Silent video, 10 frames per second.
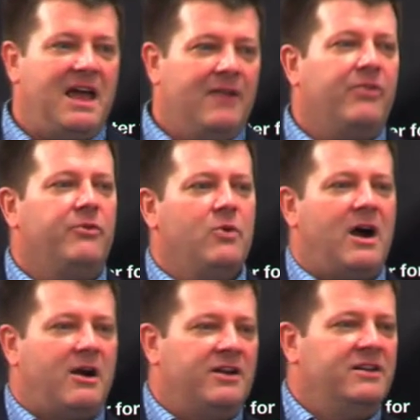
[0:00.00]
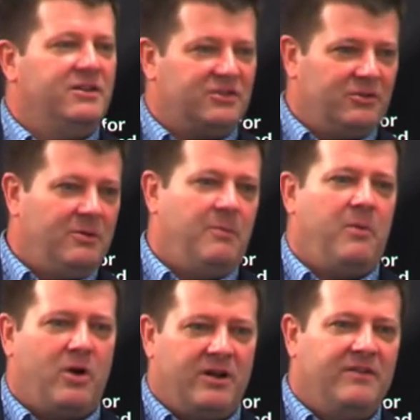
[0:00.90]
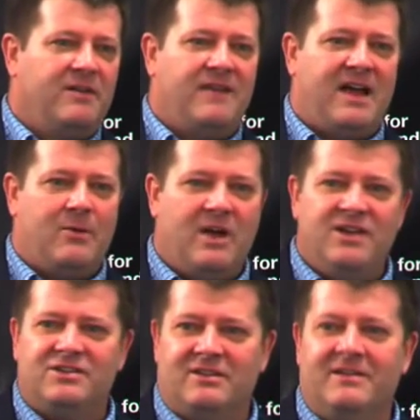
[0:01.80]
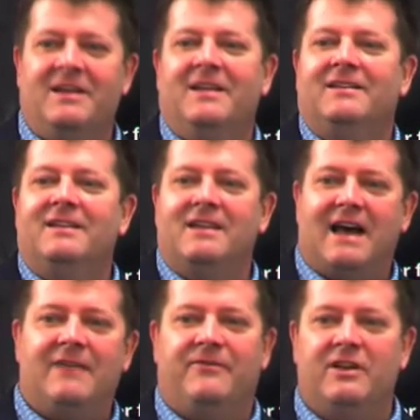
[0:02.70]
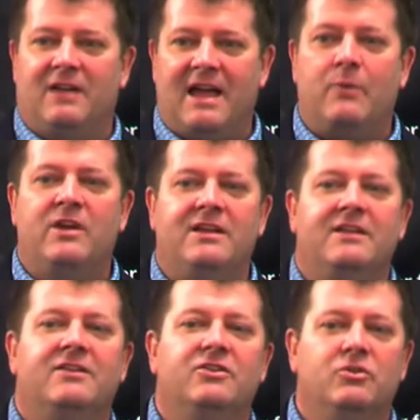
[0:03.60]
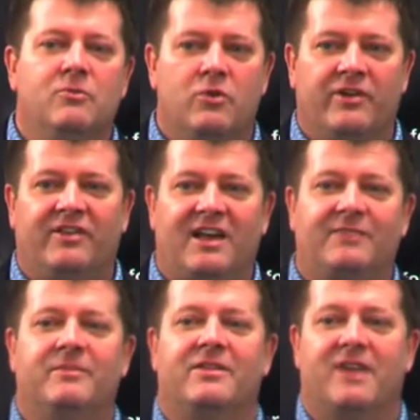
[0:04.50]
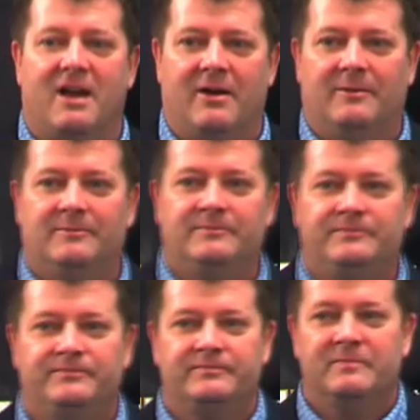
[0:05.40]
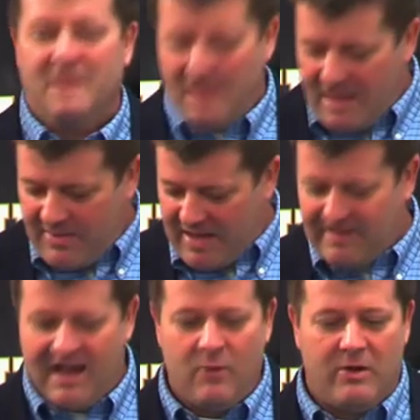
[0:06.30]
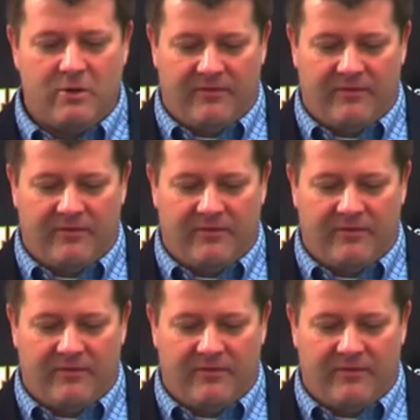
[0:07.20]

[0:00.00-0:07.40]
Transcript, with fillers: and through our initial part of the evaluation, did not feel like we needed to do more assessment there. And that's how we